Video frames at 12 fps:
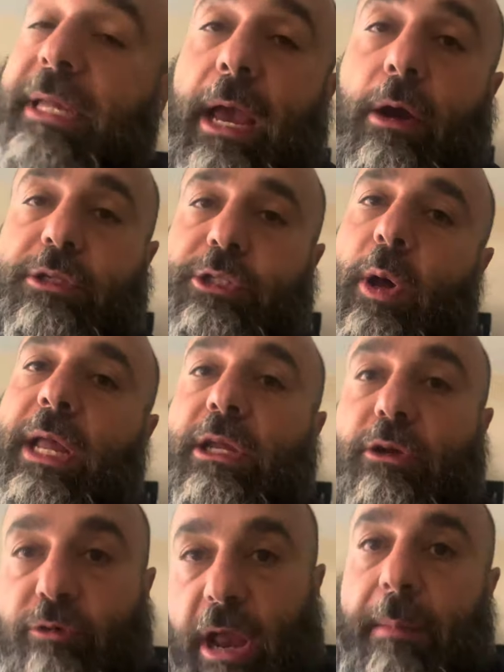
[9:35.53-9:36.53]
out, so I
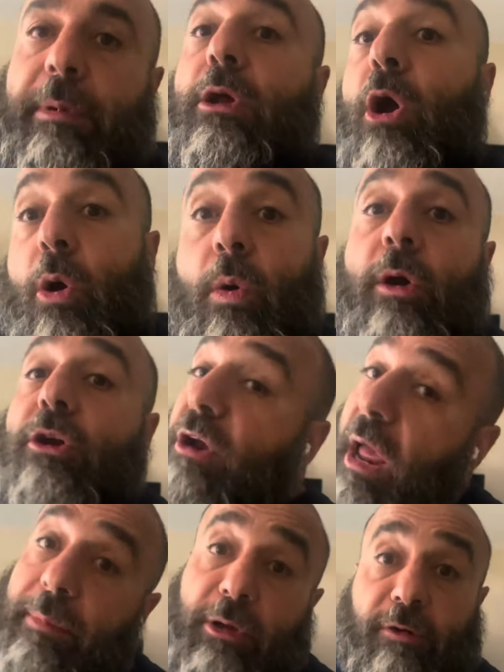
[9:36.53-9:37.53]
can grab and go,
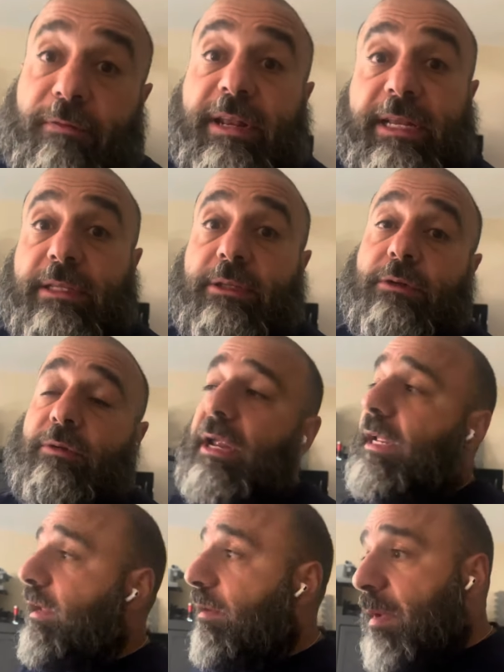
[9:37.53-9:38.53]
grab and go if I need to,
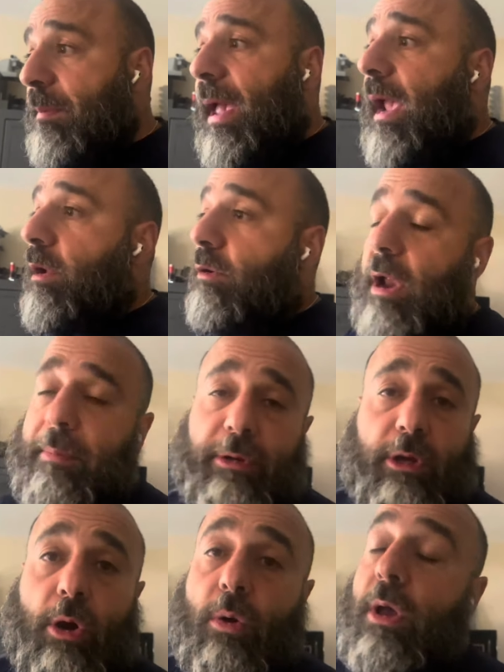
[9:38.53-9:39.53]
right? Get my bag, grab and
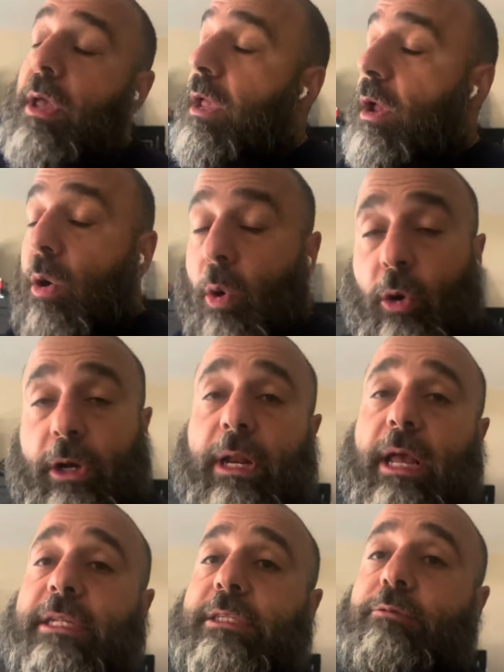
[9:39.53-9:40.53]
go,
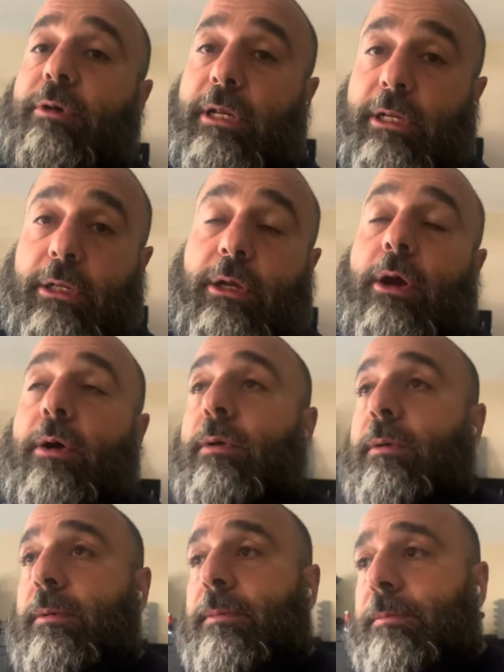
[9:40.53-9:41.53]
organized, ready to go.
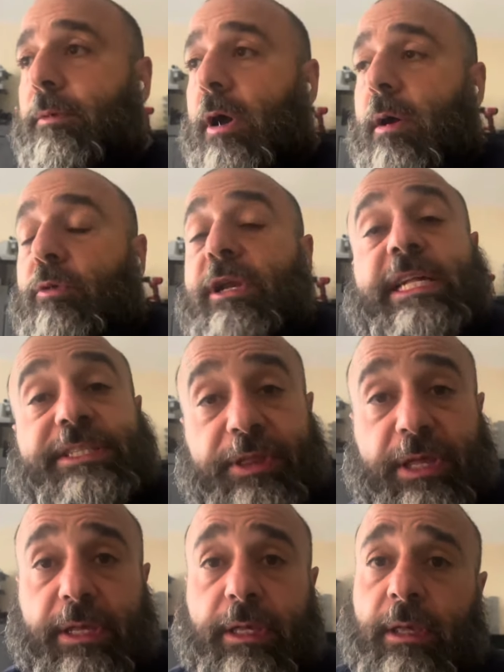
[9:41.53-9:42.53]
Um, what do you guys
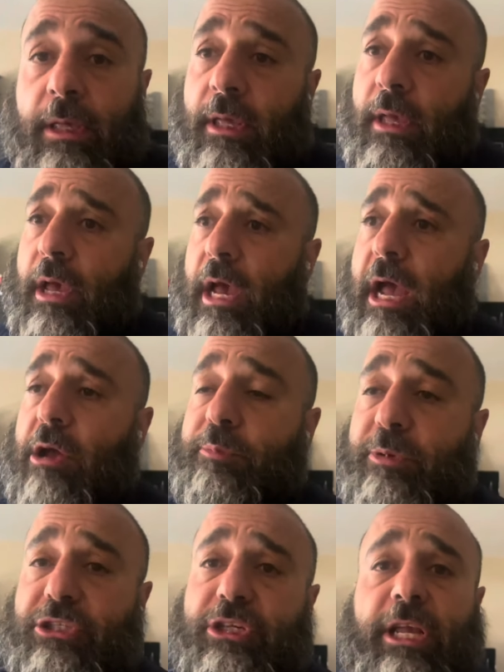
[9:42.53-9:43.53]
think? I uh,
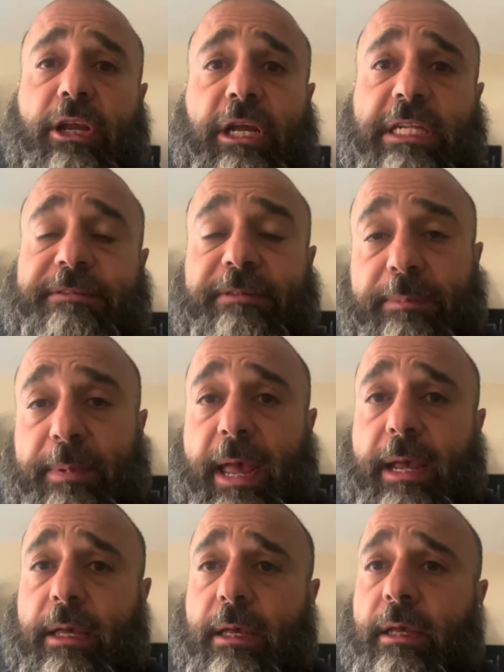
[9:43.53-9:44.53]
appreciate you guys'
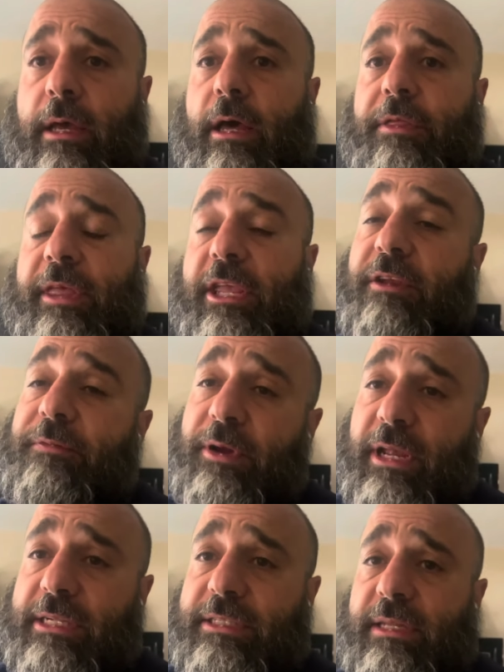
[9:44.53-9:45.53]
feedback. Uh, thank you for
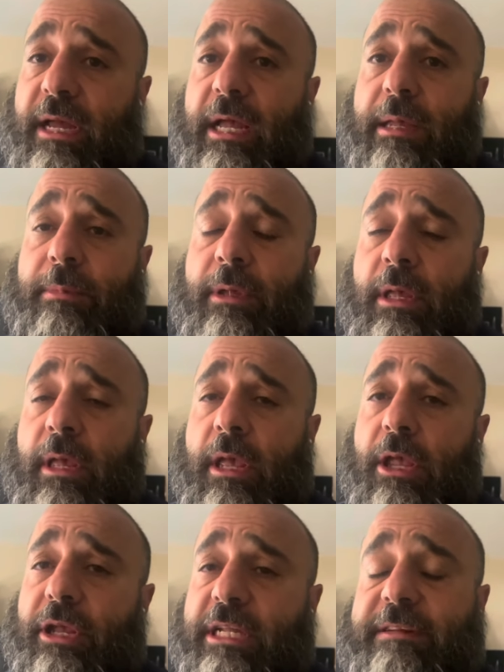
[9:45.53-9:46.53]
your guys' time.
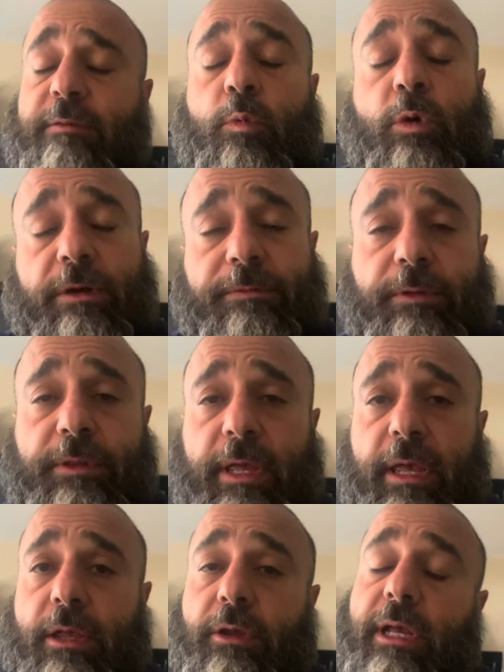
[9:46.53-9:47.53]
You guys have a wonderful
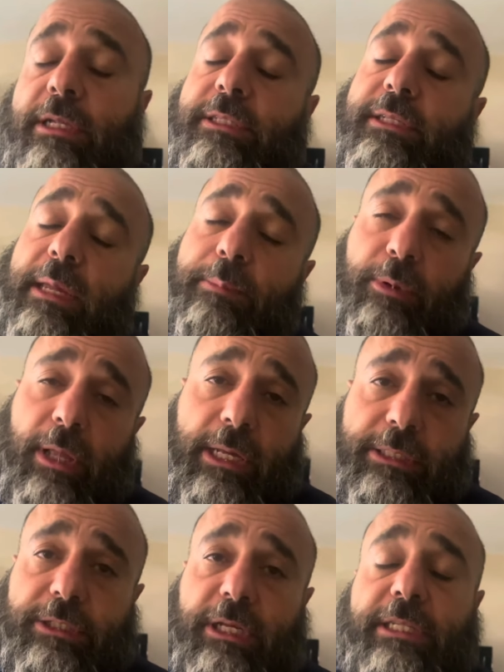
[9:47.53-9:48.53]
day. You guys stay
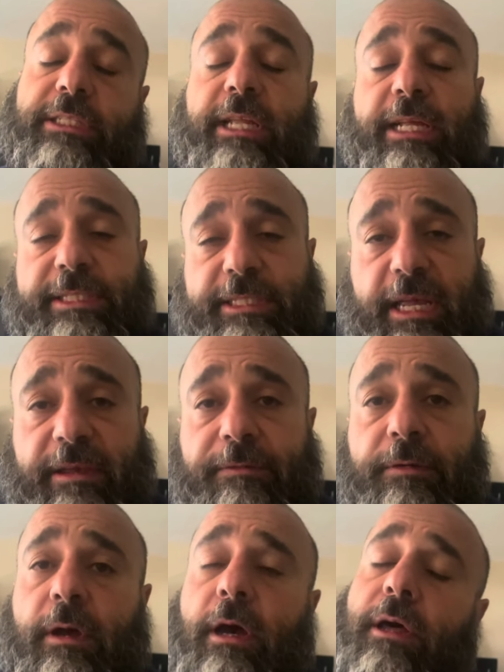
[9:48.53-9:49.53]
blessed. You guys stay
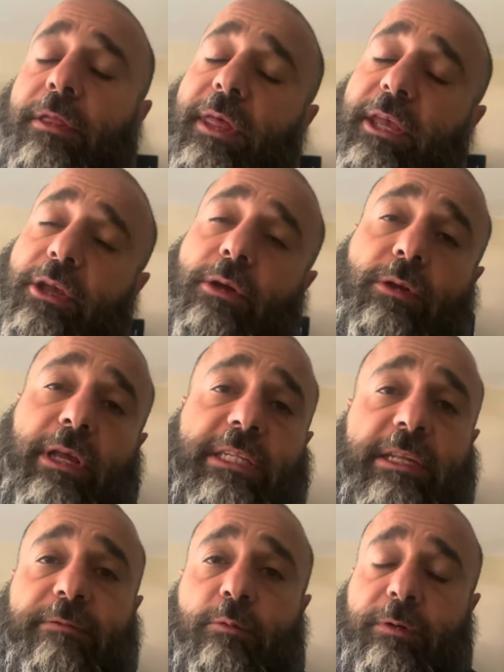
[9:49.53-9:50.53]
safe. Uh, thank you. You guys
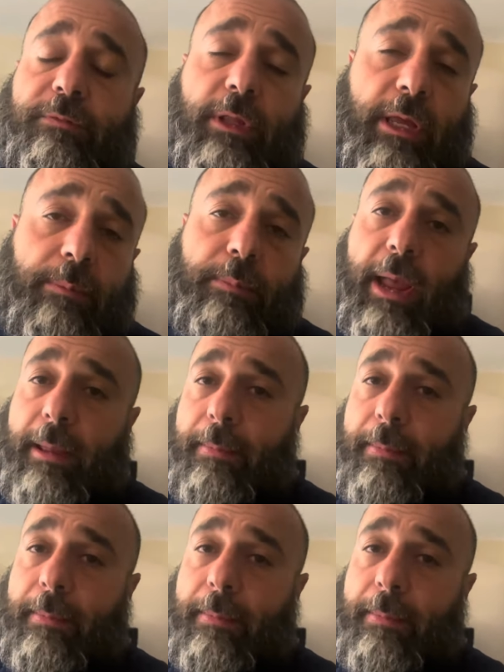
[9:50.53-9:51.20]
have a wonderful day. Bye.